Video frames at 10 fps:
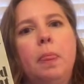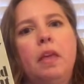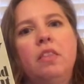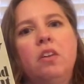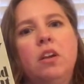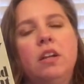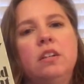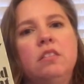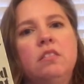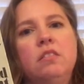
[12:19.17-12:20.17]
and thought I'd
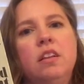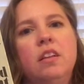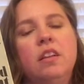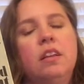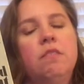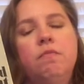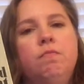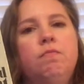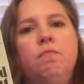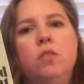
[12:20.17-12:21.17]
give
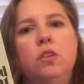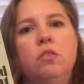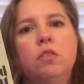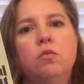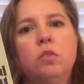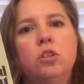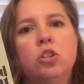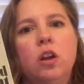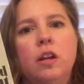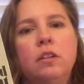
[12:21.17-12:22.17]
this one a
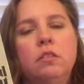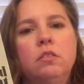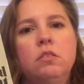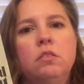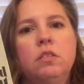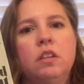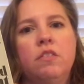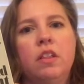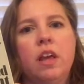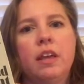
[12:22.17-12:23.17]
shot and see if
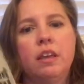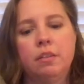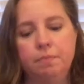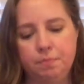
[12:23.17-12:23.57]
I like it.